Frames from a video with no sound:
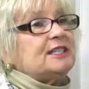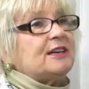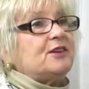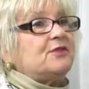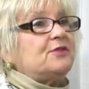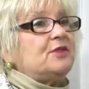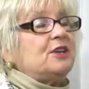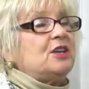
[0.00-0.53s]

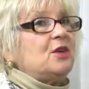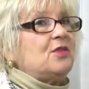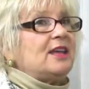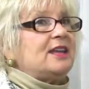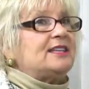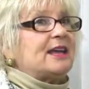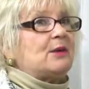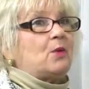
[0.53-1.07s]
they're, you know,
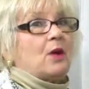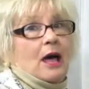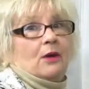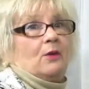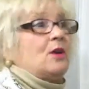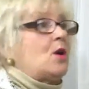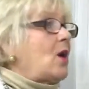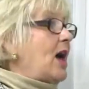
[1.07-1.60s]
they say, well, I
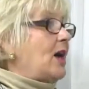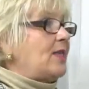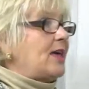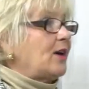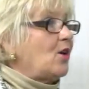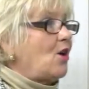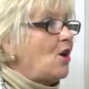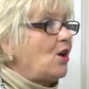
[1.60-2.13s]
don't know how
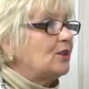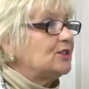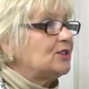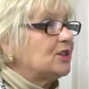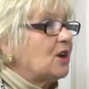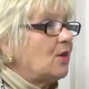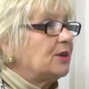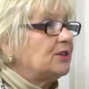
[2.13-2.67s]
that call
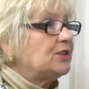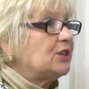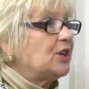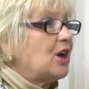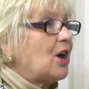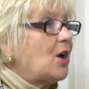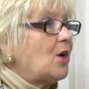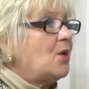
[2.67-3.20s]
is going to
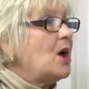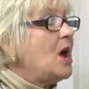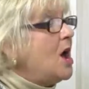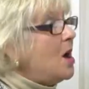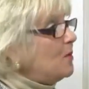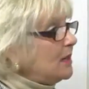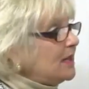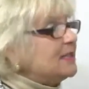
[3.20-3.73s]
go.
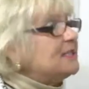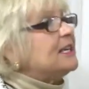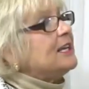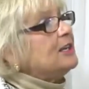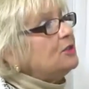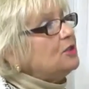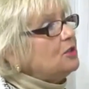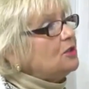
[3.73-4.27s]
Right. But let's say
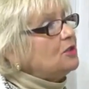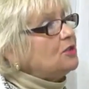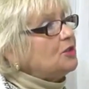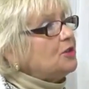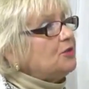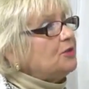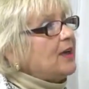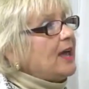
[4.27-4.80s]
you do the
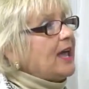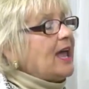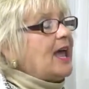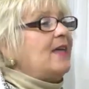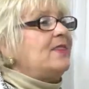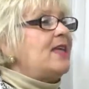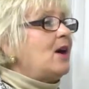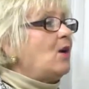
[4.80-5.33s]
survey,
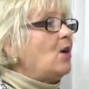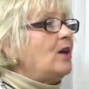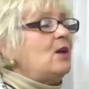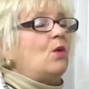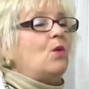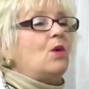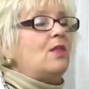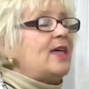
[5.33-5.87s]
and, that,
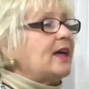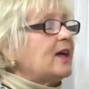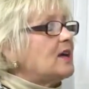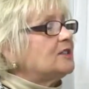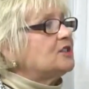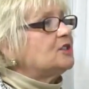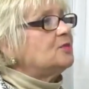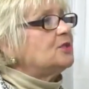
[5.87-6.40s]
and all that
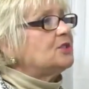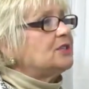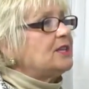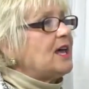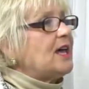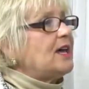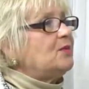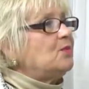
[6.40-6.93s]
customer
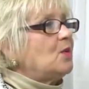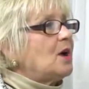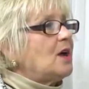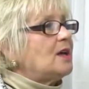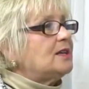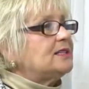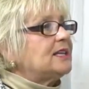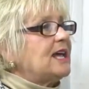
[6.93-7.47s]
said
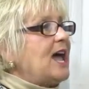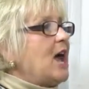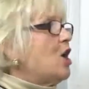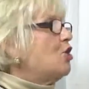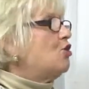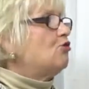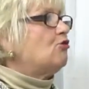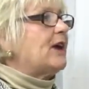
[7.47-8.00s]
was,
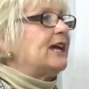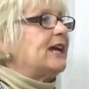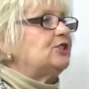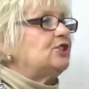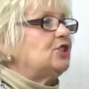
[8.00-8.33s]
great